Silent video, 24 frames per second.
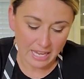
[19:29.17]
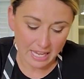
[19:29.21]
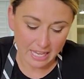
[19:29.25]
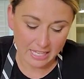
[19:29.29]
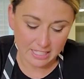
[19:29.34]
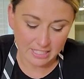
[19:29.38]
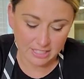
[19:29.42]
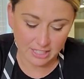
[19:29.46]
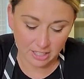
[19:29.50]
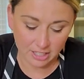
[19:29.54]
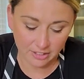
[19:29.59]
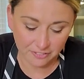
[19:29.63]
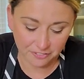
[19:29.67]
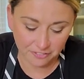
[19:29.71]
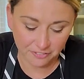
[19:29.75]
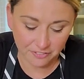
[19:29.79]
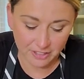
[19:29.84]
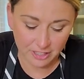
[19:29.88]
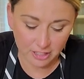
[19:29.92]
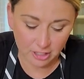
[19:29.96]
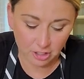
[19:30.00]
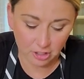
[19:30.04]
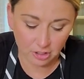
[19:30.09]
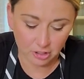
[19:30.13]
It's gonna
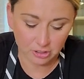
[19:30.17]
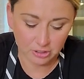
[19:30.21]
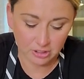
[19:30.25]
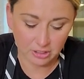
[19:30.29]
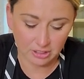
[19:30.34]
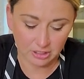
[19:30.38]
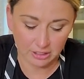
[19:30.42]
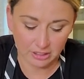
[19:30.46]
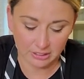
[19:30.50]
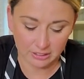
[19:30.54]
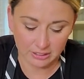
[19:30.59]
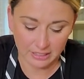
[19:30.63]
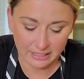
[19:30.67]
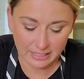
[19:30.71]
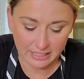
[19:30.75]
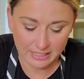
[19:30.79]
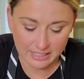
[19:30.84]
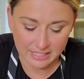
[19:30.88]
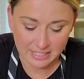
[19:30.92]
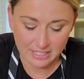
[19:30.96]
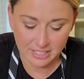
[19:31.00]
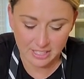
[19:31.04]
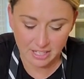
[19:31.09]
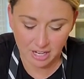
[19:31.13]
feel like
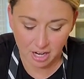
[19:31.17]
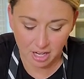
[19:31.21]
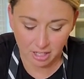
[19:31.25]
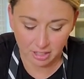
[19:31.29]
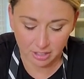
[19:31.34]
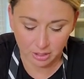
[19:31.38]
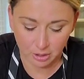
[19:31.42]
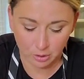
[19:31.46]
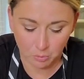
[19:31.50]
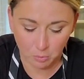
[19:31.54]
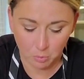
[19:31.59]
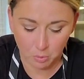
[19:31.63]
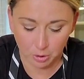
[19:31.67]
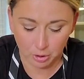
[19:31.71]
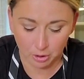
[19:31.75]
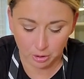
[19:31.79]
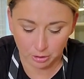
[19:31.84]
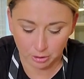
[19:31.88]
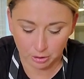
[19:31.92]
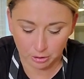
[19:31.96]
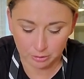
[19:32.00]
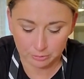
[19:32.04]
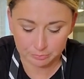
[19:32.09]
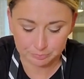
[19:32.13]
it's not gonna
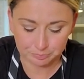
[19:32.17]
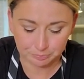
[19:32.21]
work.